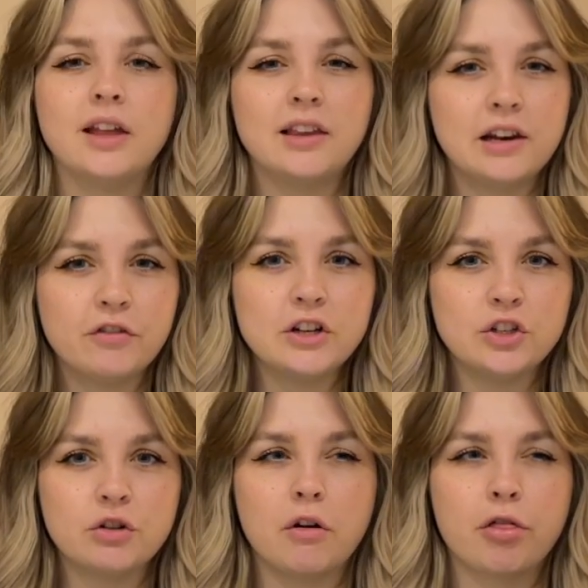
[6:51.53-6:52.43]
delivery
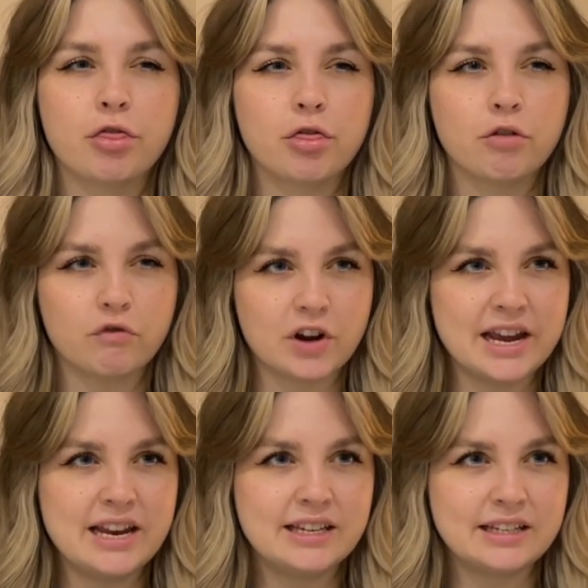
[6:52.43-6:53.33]
took
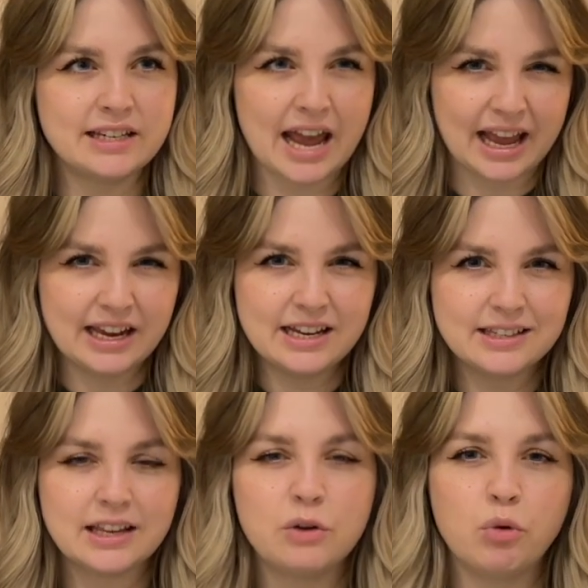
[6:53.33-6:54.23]
3
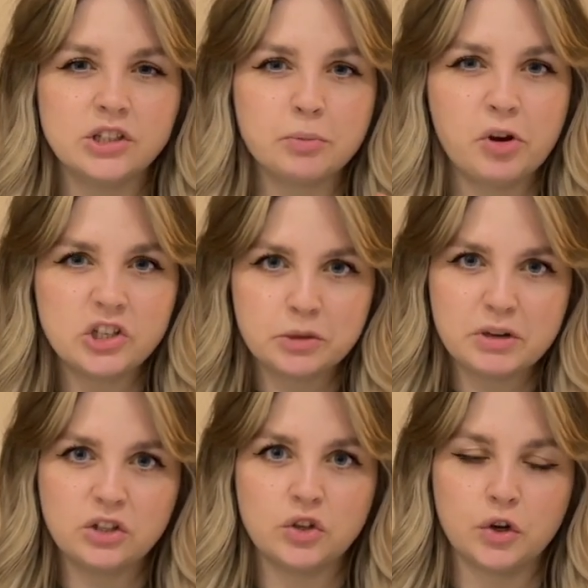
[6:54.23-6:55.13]
days. It was supposed to
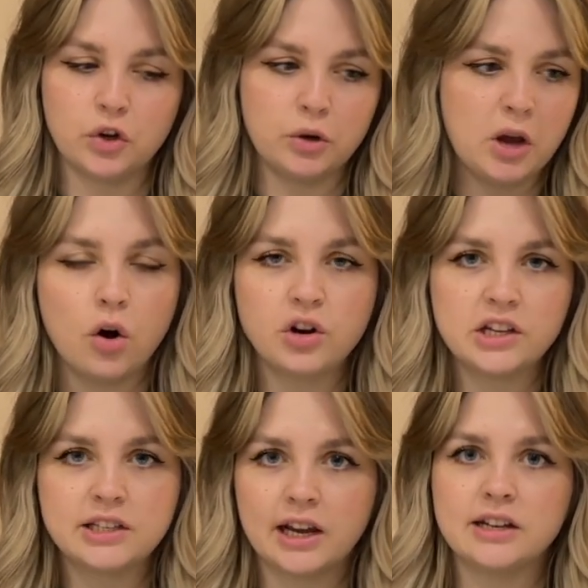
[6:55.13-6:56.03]
be 2. On
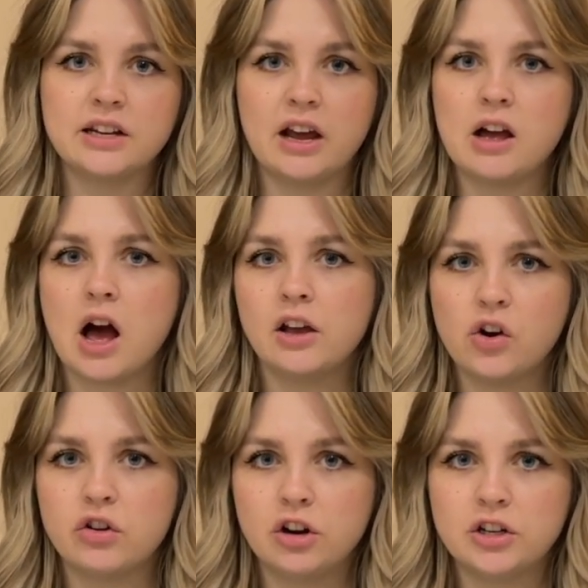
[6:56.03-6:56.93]
the second day, I
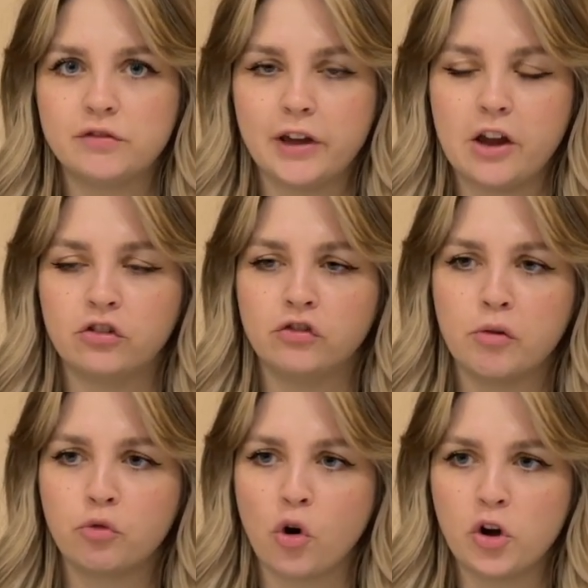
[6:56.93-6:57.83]
got a notification
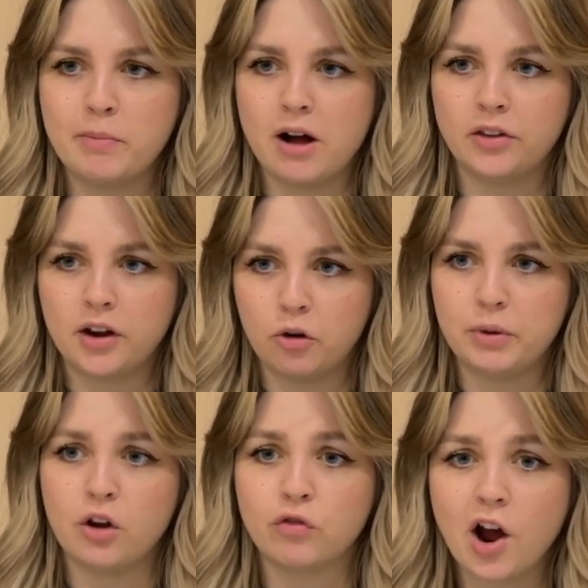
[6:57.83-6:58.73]
from Royal Mail that they'll
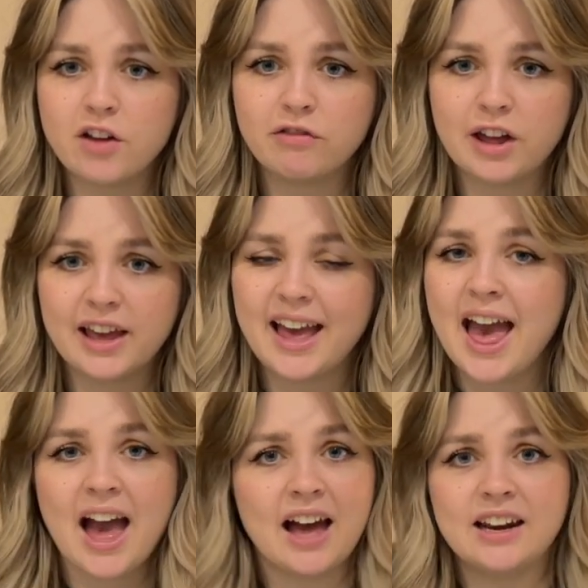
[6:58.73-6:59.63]
be arriving,
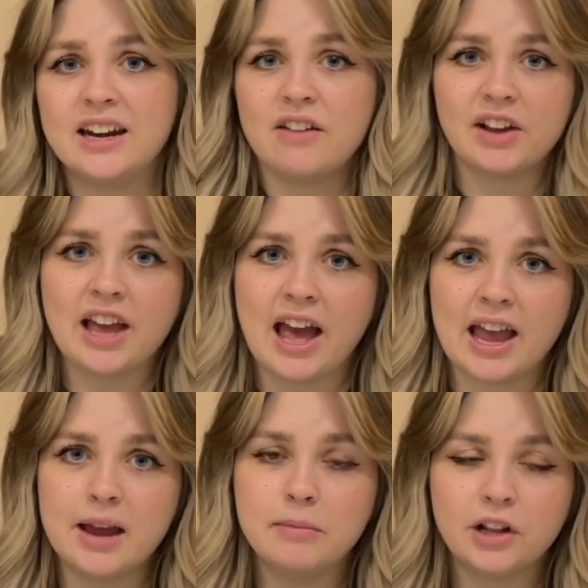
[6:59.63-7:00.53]
and they never
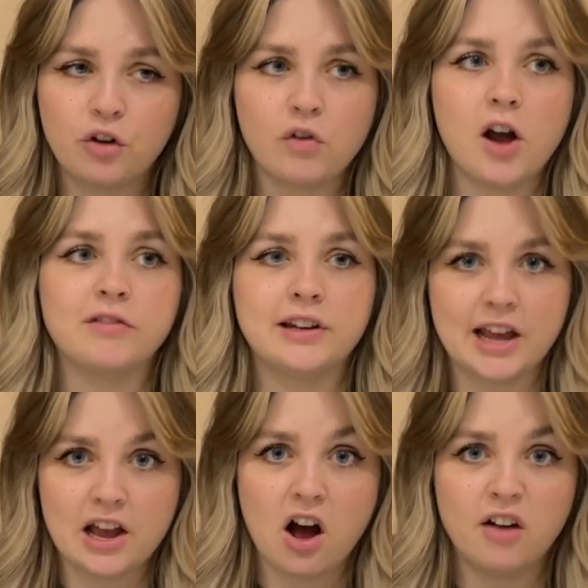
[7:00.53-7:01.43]
came. They arrived the
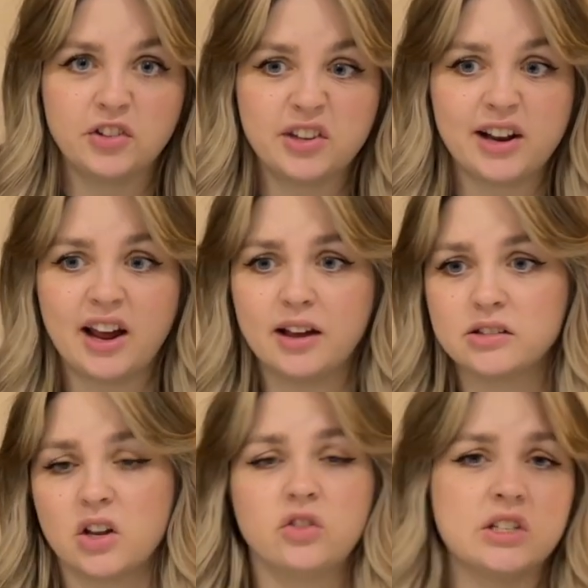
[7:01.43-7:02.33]
day after
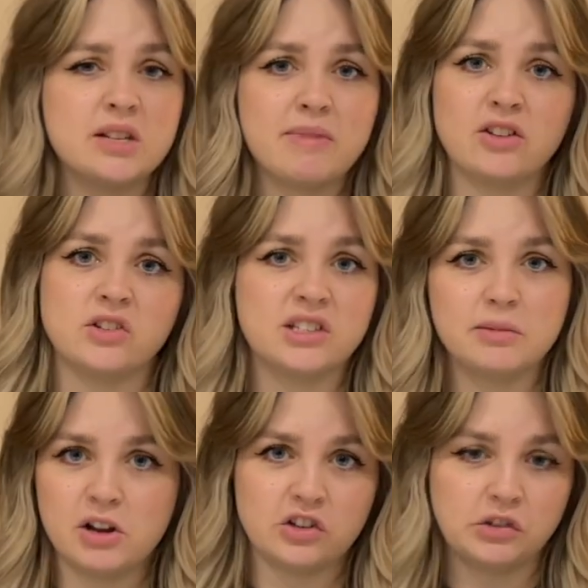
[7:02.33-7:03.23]
that, so I just imagined
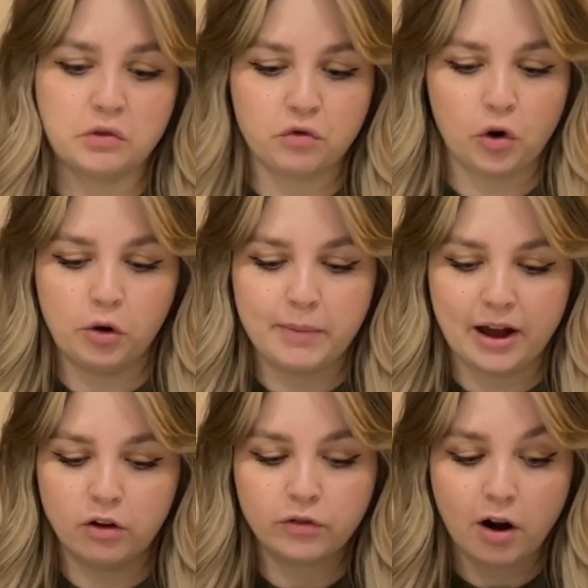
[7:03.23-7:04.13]
some issues with Royal
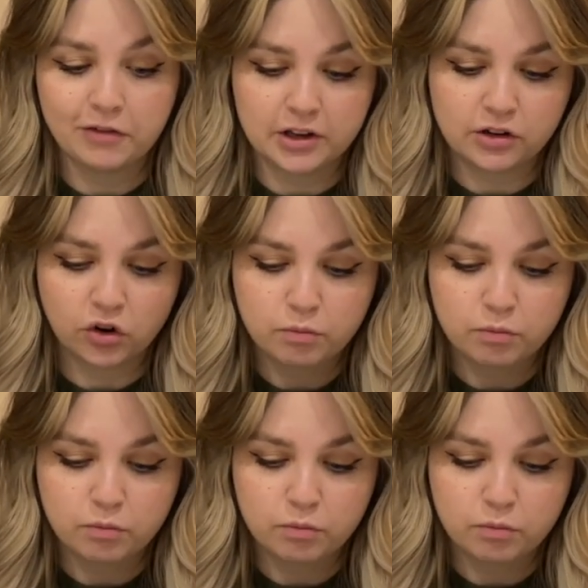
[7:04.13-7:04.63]
Mail rather than Doc